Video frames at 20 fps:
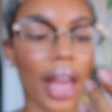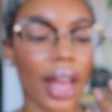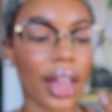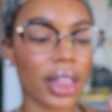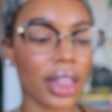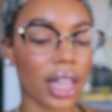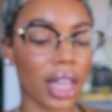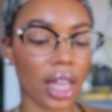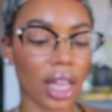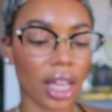
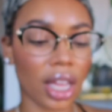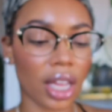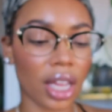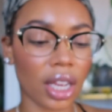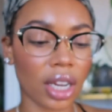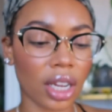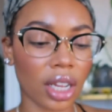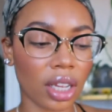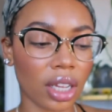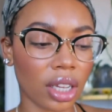And
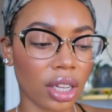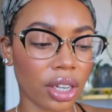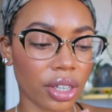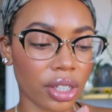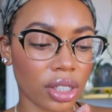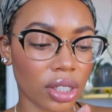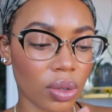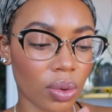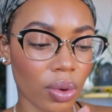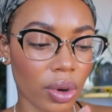then
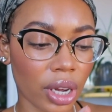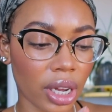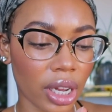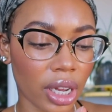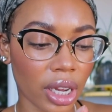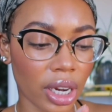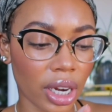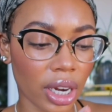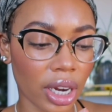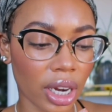here's the
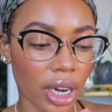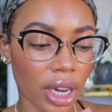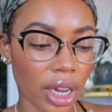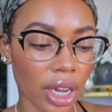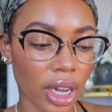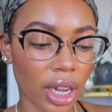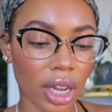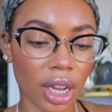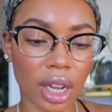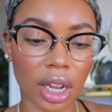one
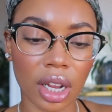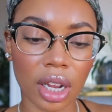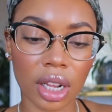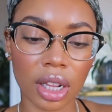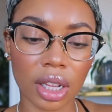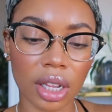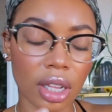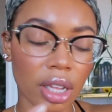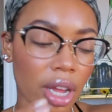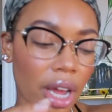
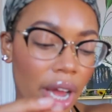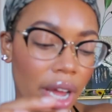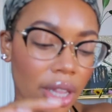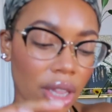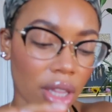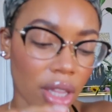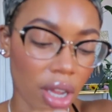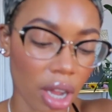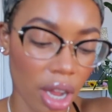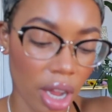I
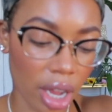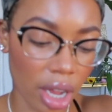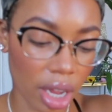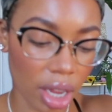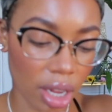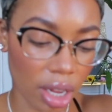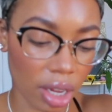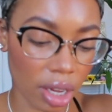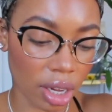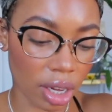thought
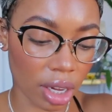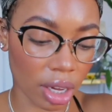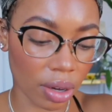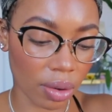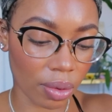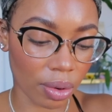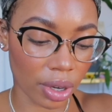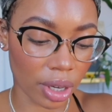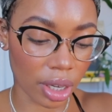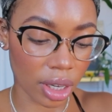
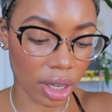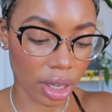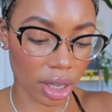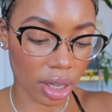I wanted.